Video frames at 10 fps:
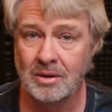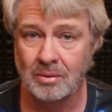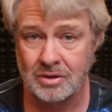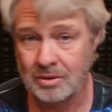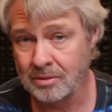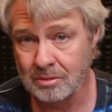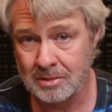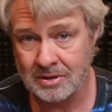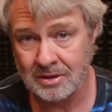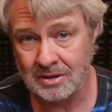what your room
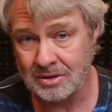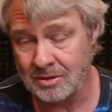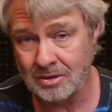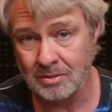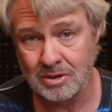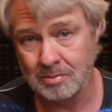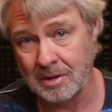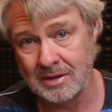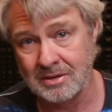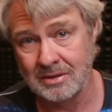is going to do to the
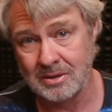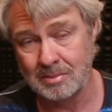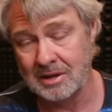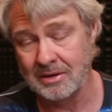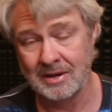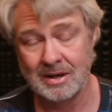response of the speaker.